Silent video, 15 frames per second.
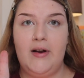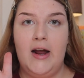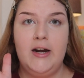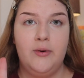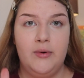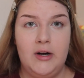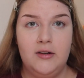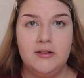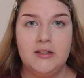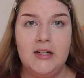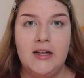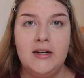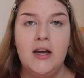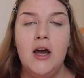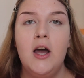anyone else
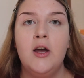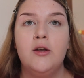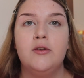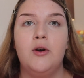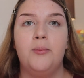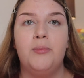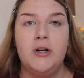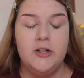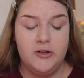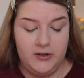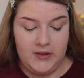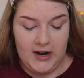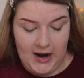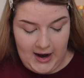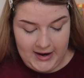did. So I'm pretty
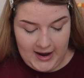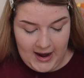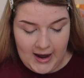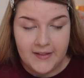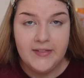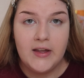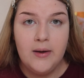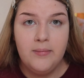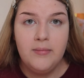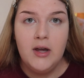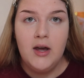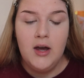sure that I had them.